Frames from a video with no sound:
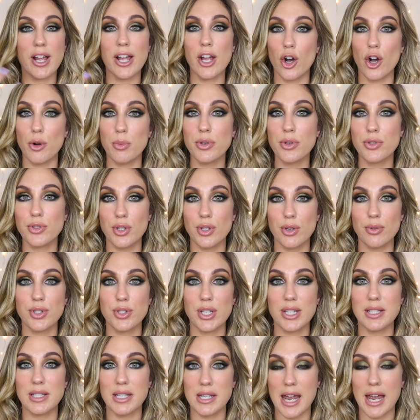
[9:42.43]
I almost used
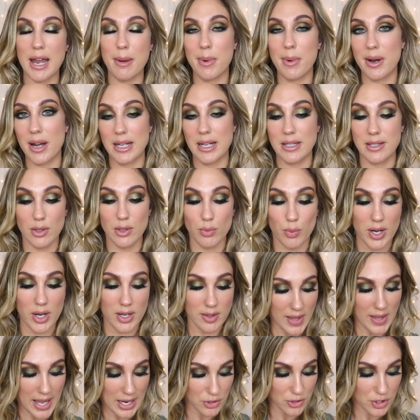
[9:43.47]
it today, but I did
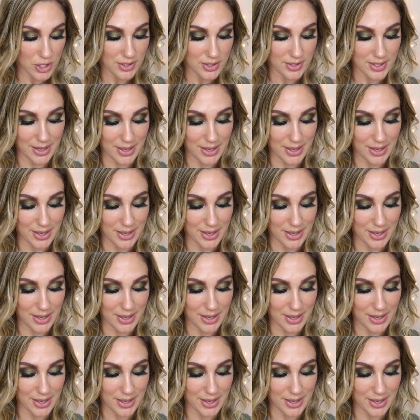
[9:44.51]
wear lashes,